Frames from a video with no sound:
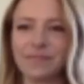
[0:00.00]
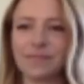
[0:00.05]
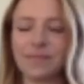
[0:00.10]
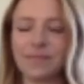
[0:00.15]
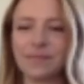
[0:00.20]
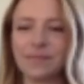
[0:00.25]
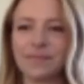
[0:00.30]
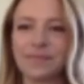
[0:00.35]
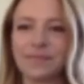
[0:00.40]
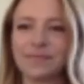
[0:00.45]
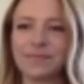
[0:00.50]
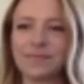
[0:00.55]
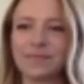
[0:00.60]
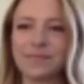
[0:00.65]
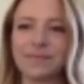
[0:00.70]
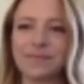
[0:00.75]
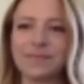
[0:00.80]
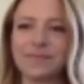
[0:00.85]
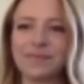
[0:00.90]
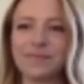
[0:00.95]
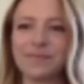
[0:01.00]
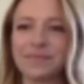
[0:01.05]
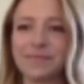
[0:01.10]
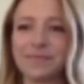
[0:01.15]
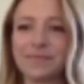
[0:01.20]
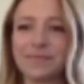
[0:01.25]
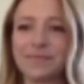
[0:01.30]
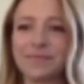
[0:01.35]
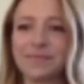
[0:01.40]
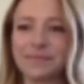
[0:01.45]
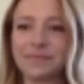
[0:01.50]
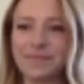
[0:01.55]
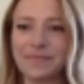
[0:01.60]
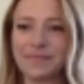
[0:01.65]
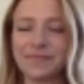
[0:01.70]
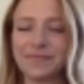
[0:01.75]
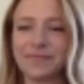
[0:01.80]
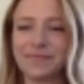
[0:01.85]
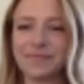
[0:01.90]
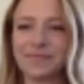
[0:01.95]

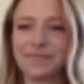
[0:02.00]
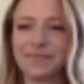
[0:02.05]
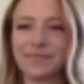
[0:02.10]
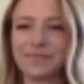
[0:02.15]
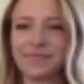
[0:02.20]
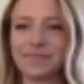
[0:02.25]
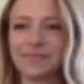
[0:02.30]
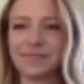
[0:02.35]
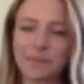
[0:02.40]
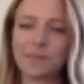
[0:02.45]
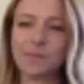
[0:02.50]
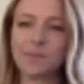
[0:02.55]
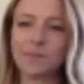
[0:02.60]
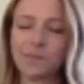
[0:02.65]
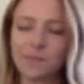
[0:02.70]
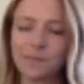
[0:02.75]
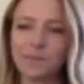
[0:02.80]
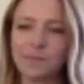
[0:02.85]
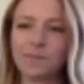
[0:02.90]
No words are spoken by the person on screen.